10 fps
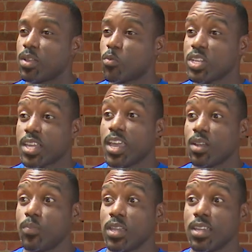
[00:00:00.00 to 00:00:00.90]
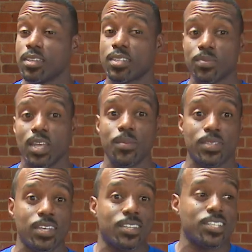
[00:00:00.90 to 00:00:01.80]
which can be
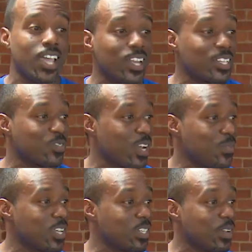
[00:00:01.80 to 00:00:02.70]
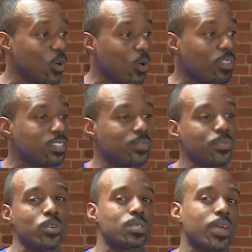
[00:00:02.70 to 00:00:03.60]
sometimes seen as a challenge, right? Because you have all these
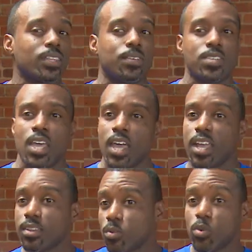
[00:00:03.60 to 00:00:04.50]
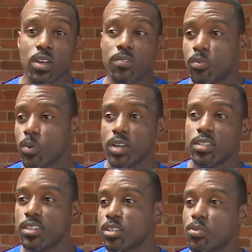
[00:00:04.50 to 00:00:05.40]
different perspectives, and we're
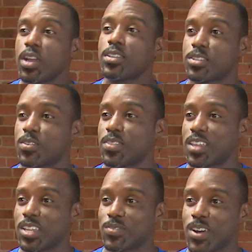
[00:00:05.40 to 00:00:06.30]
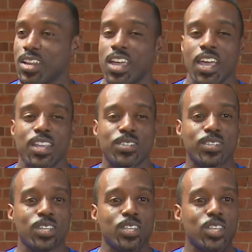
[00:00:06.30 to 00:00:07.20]
gonna disagree on certain things, right? It's
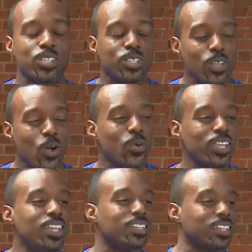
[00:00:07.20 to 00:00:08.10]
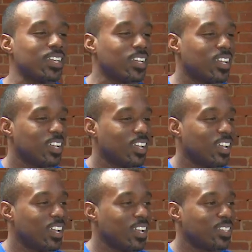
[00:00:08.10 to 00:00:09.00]
so easy
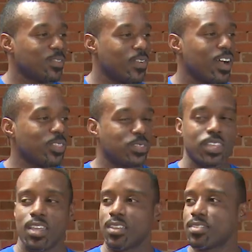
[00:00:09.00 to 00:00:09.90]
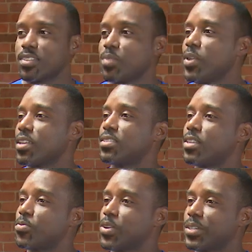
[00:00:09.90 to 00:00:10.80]
to find the things that make us
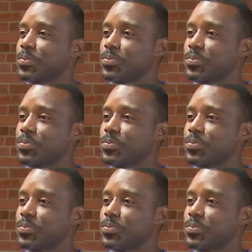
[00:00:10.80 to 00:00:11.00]
different.